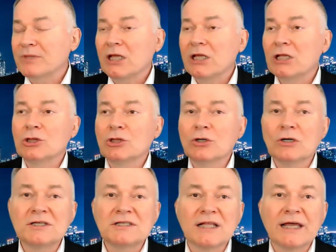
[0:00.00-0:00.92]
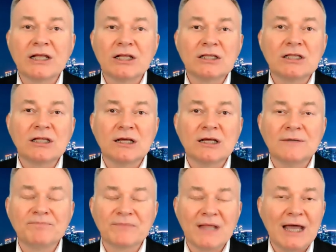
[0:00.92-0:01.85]
it looks like
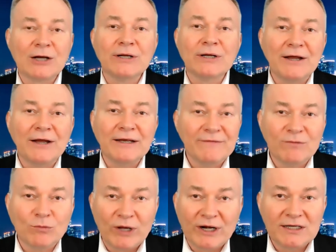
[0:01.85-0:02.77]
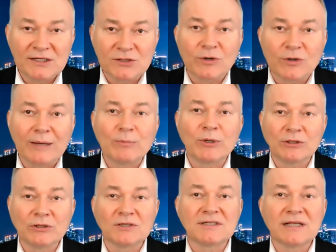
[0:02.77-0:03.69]
um, I don't I don't even want to describe what it
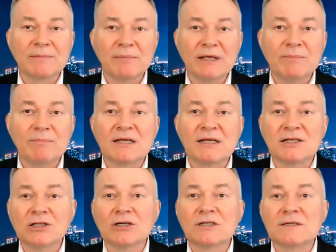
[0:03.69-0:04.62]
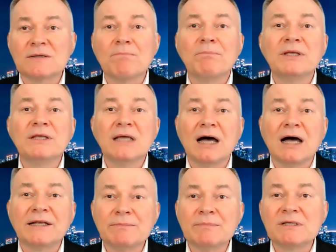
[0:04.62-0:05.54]
looks like eh, because it looks
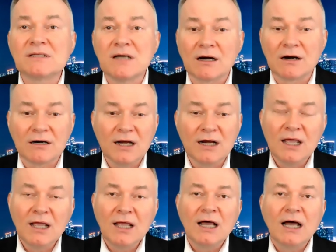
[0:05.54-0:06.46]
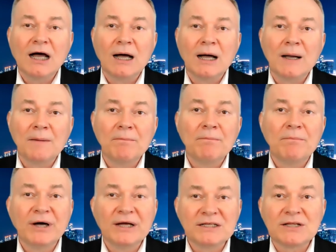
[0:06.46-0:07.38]
beyond bizarre. Uh,
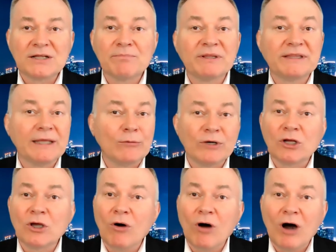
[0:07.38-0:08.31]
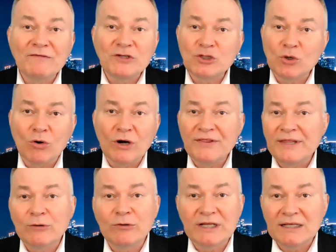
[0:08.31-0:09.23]
but uh, but they would go offshore and
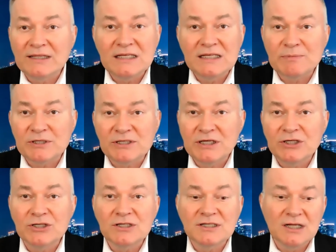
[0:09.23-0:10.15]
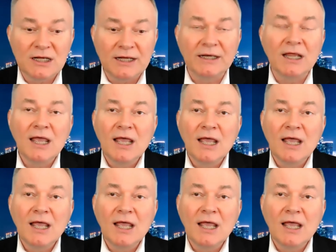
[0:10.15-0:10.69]
they would get these procedures done,